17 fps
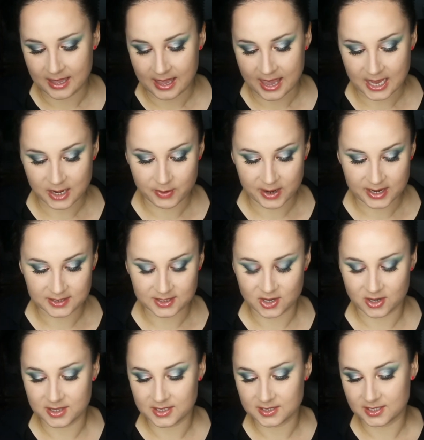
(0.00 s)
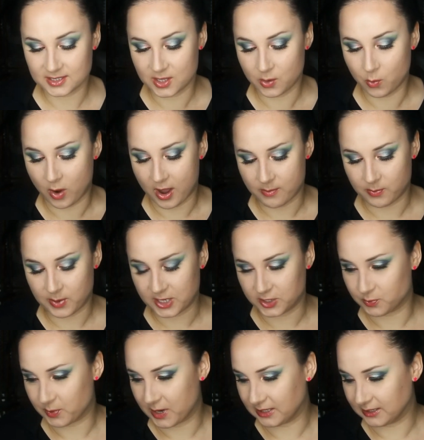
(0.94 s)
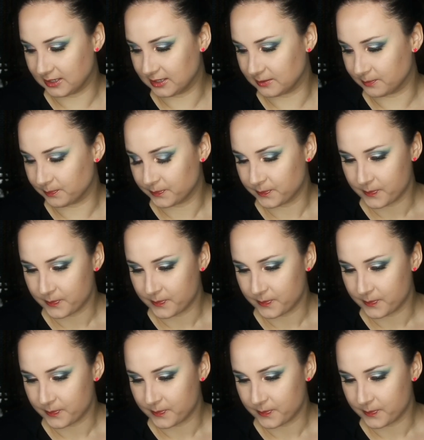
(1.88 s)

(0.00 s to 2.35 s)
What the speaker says: Anyway, so this is the White Peach palette.